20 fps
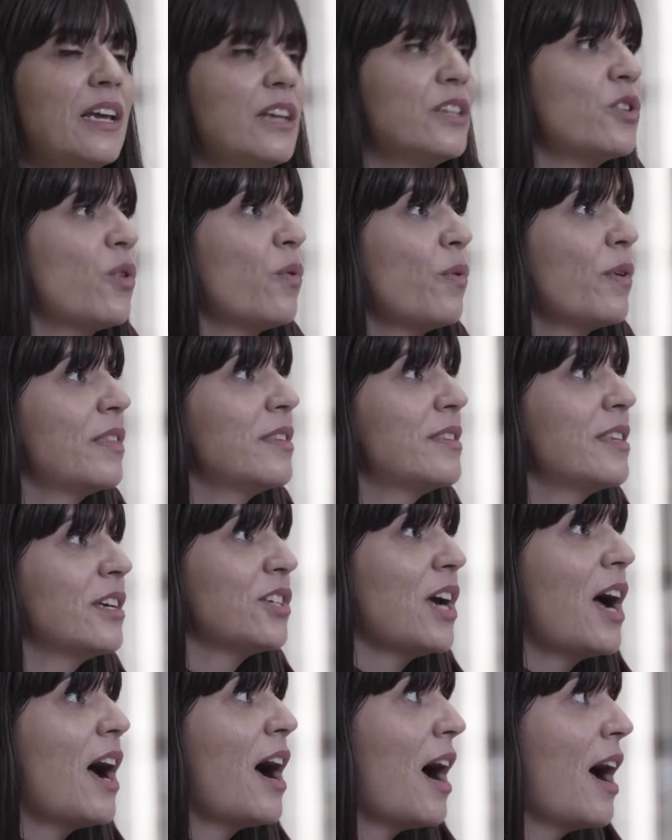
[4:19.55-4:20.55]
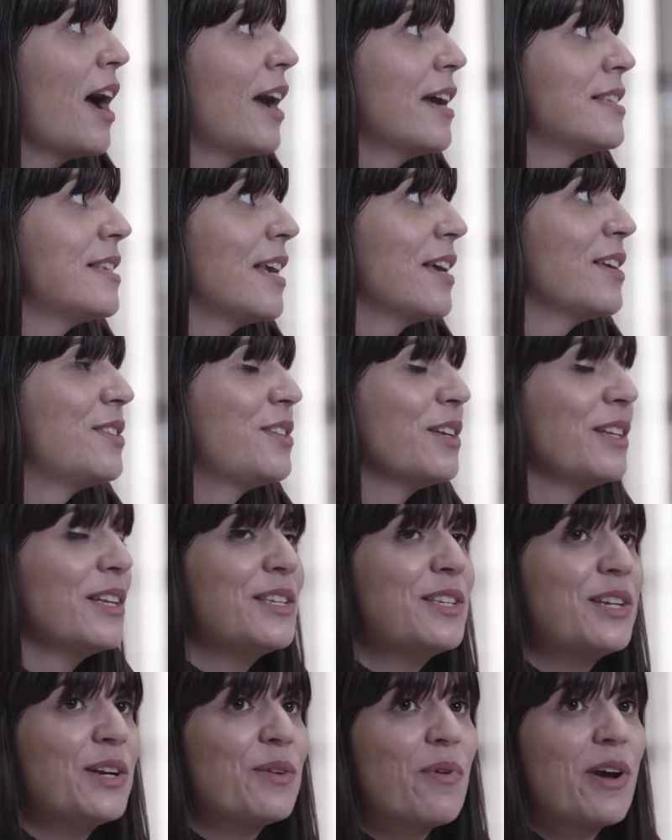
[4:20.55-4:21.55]
So with such a high sales to
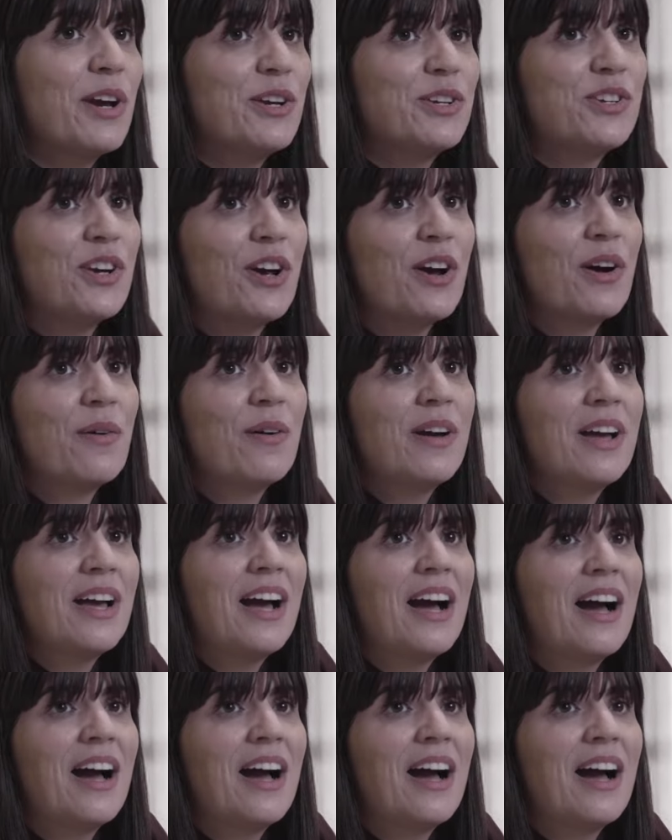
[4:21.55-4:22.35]
listing ratio,